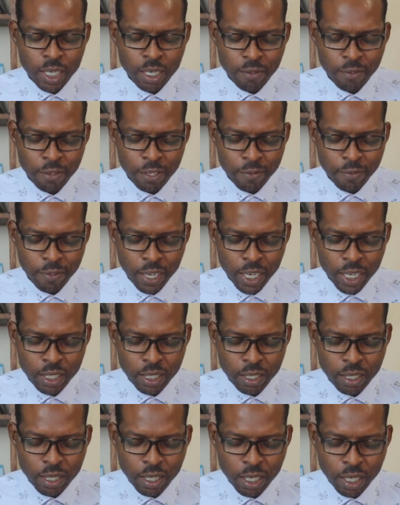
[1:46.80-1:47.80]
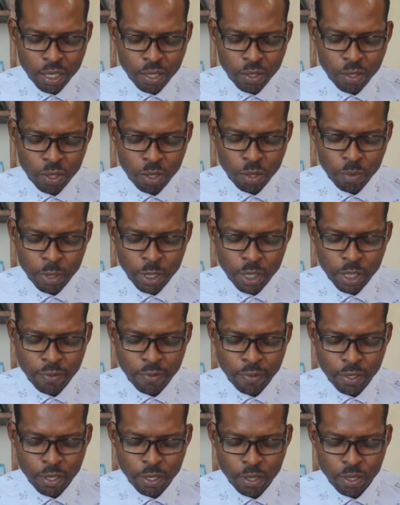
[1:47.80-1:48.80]
Loving Father, thank you so much
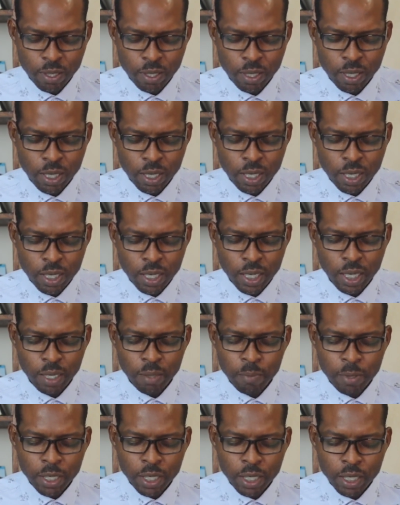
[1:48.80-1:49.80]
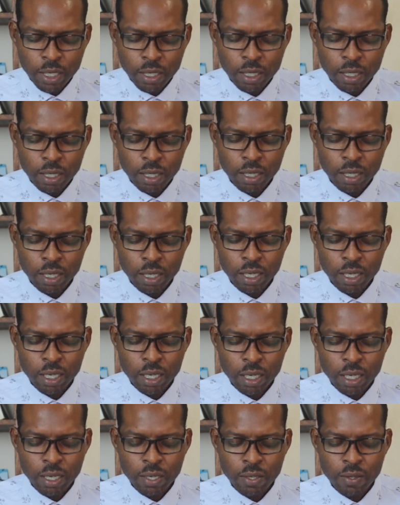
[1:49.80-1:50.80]
for helping us
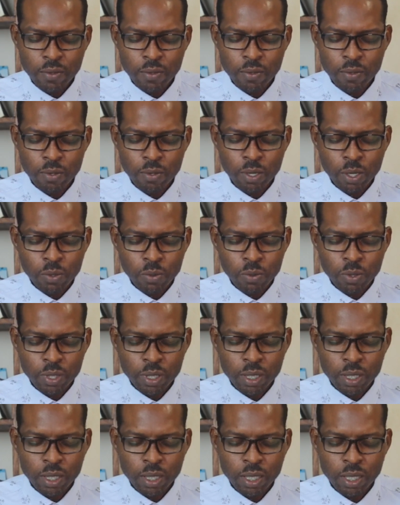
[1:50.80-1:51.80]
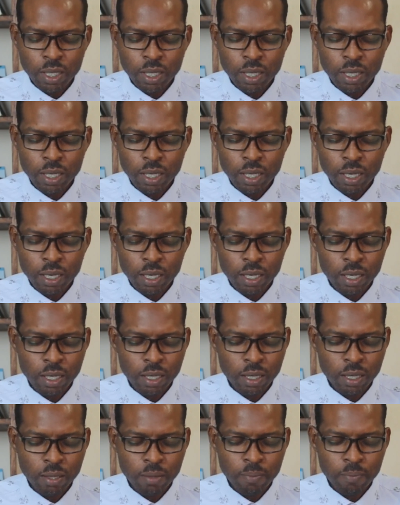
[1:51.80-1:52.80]
throughout uh,
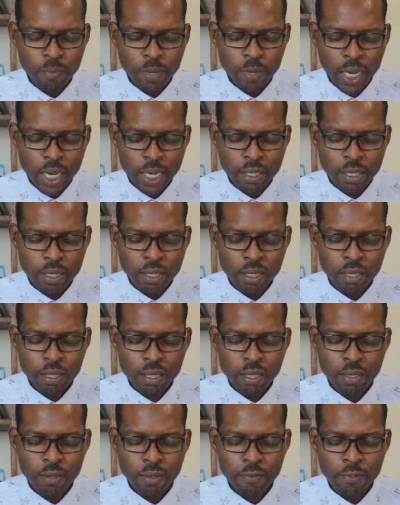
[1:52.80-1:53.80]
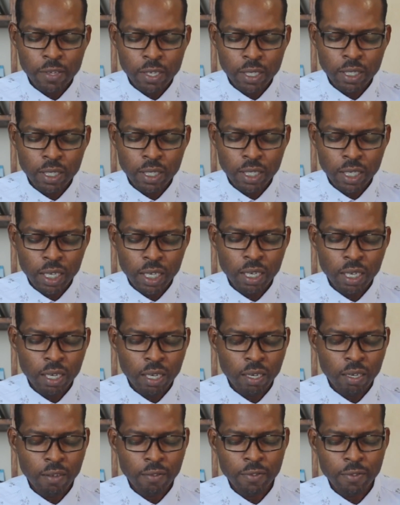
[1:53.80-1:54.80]
the past first day
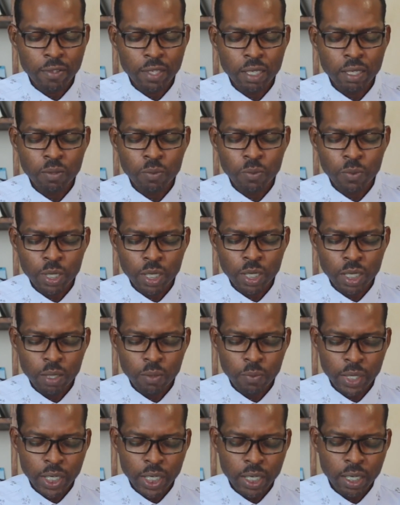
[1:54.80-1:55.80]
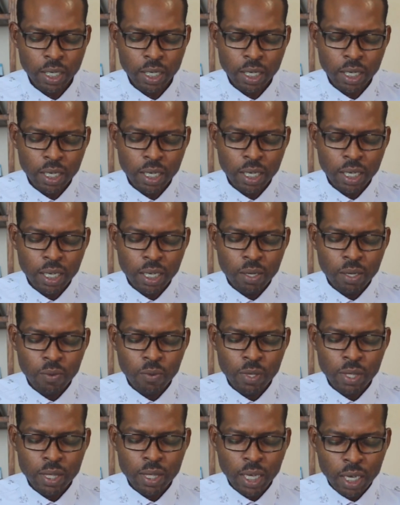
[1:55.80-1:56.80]
of this working week.
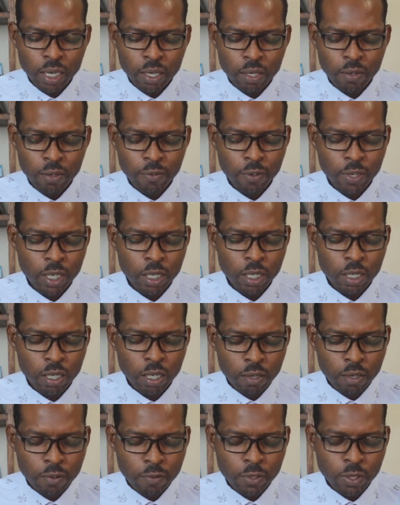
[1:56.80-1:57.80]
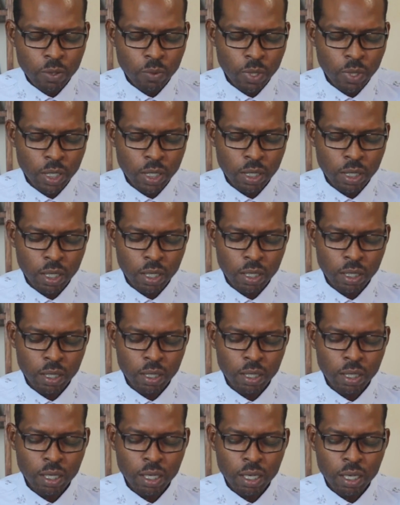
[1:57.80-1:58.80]
We thank you for your love towards
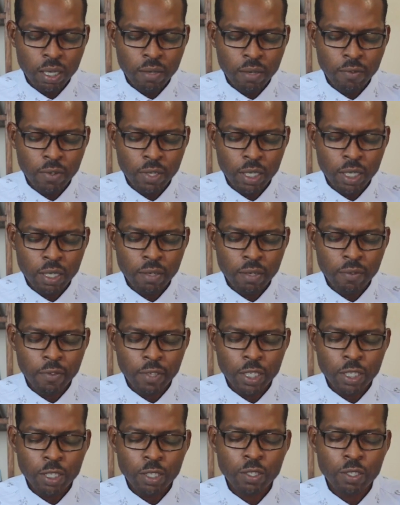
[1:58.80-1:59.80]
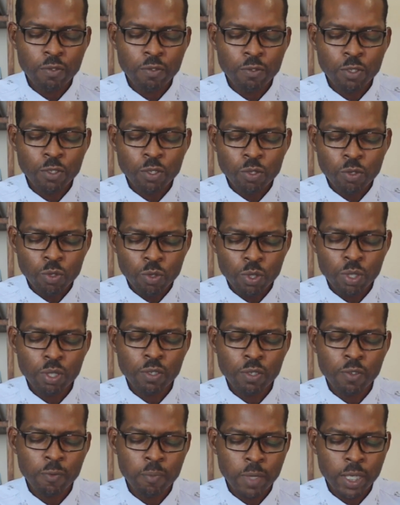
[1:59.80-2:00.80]
us, for the convictions of truth
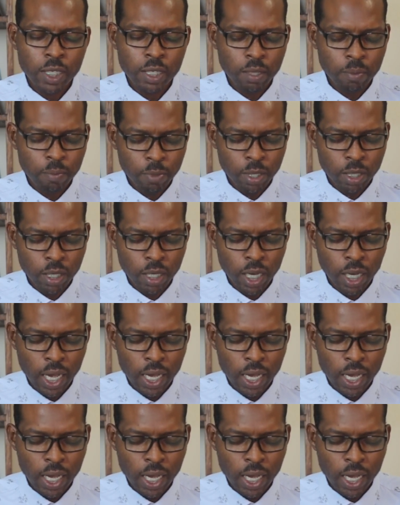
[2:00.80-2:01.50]
you've placed upon our